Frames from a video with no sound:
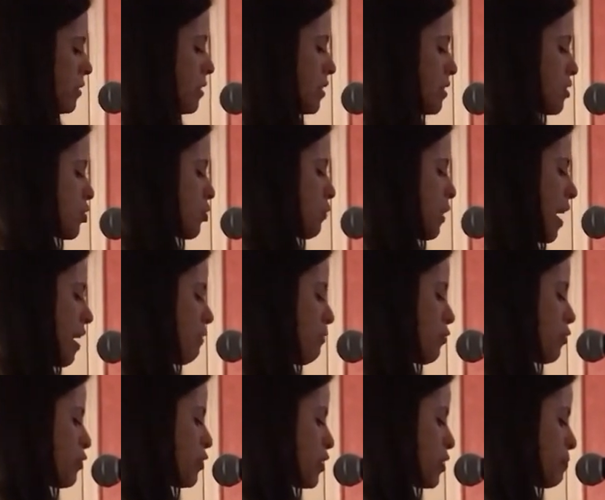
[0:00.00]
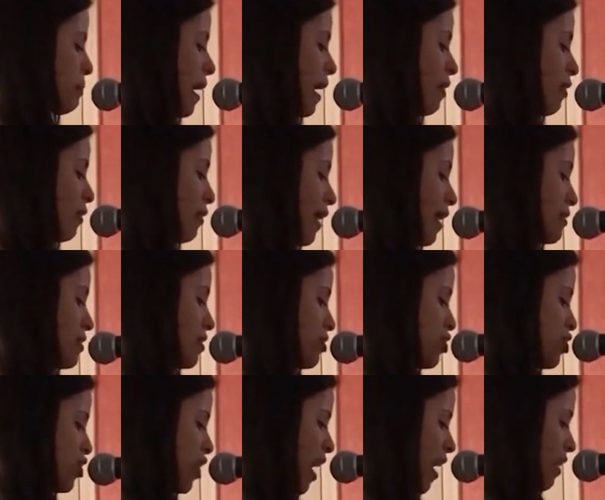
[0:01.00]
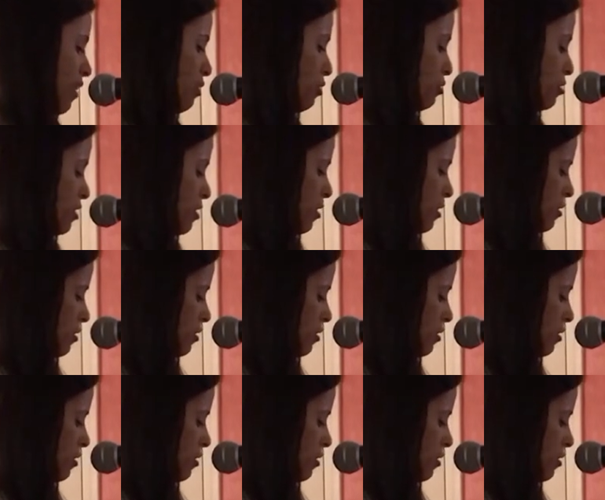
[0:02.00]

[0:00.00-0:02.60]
Did you ever smile as a child?